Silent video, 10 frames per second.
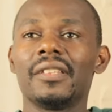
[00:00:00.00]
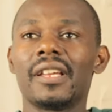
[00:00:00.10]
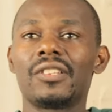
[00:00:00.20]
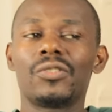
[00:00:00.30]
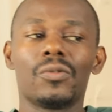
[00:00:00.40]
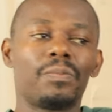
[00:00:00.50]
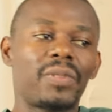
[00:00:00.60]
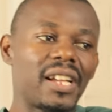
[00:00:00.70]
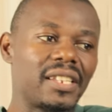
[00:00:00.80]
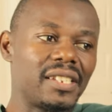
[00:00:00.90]
that you
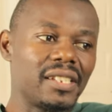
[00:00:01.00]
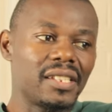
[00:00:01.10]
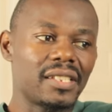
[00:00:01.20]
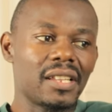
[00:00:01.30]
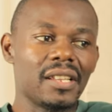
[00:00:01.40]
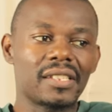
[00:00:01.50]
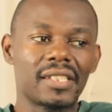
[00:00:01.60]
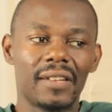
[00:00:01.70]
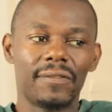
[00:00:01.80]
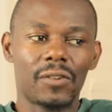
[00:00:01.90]
practice
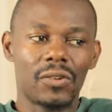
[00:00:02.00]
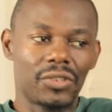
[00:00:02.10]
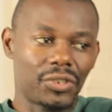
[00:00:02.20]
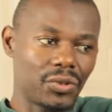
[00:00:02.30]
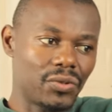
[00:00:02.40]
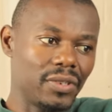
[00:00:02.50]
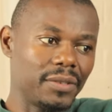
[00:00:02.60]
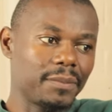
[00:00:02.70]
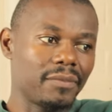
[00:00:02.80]
self-control